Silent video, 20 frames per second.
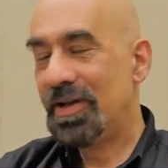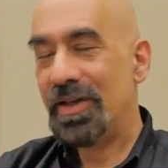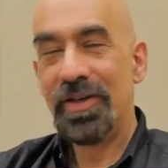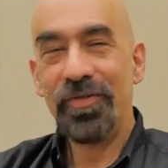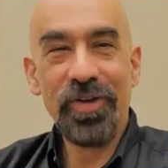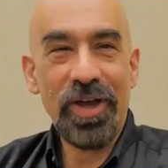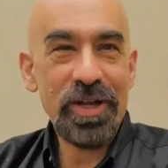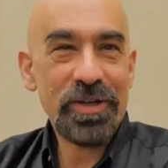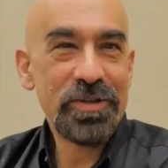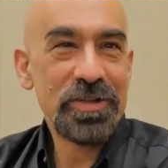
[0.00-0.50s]

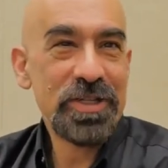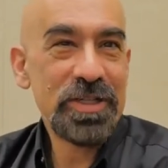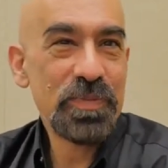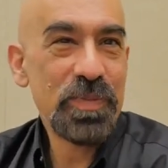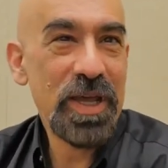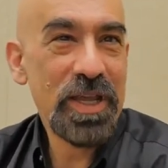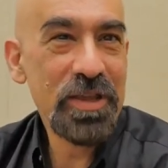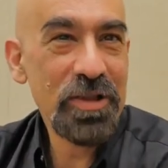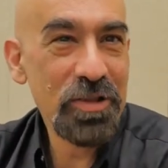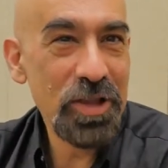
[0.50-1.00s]
if I had to
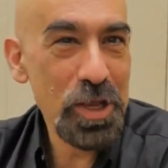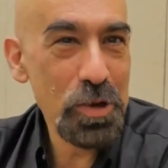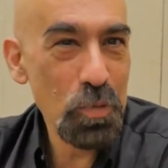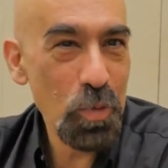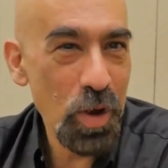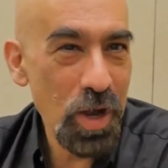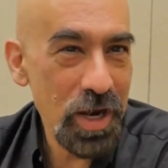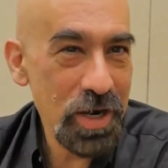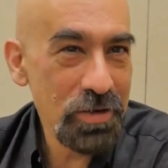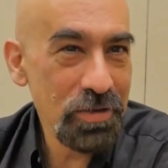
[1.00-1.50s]
speculate
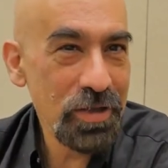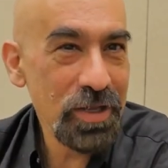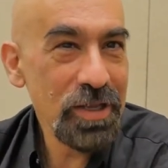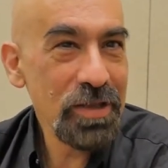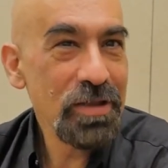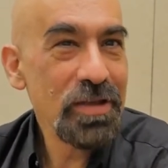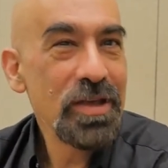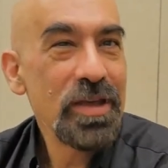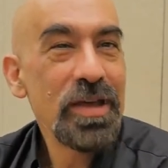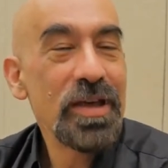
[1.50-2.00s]
wildly,
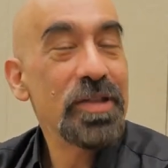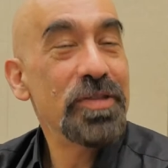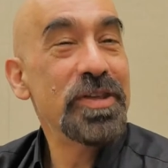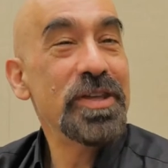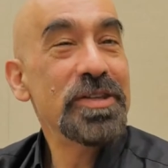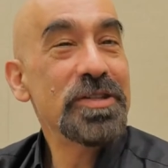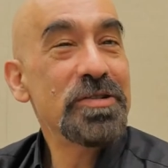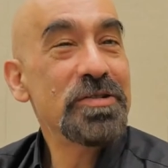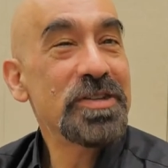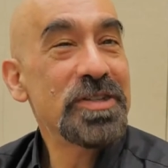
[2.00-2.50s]

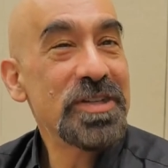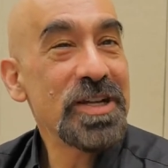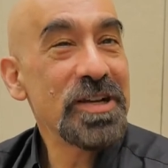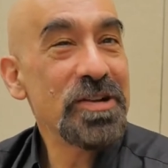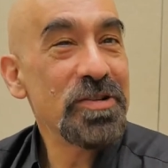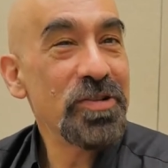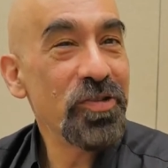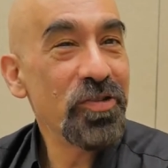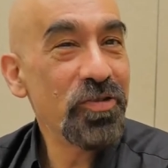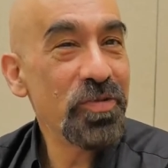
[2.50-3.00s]
these are
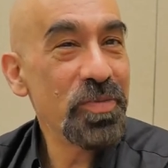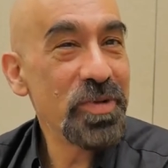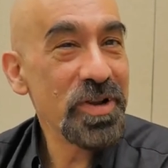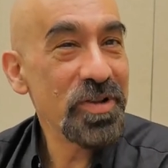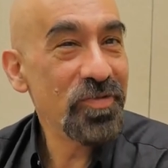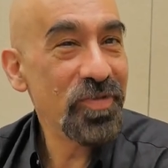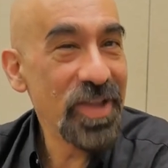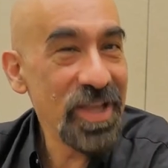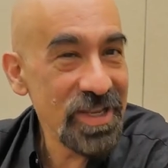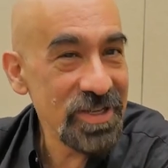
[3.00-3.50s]
signals from an
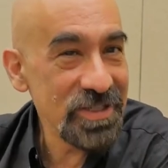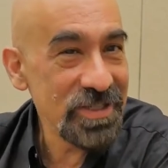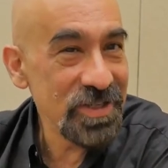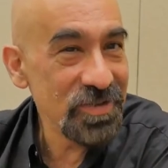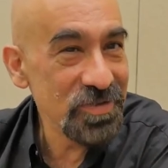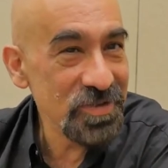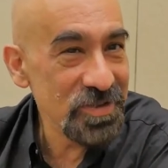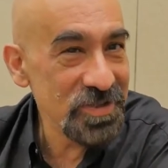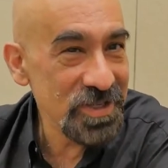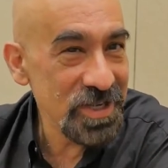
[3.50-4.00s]
advanced
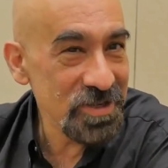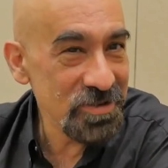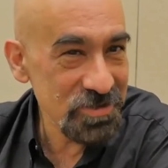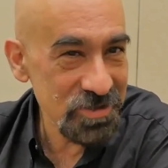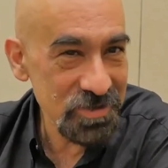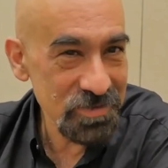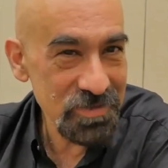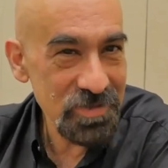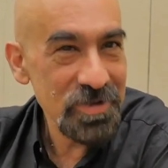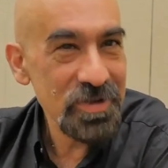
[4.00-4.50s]

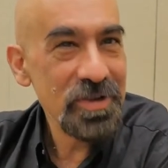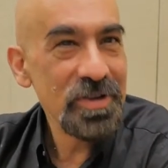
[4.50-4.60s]
civilization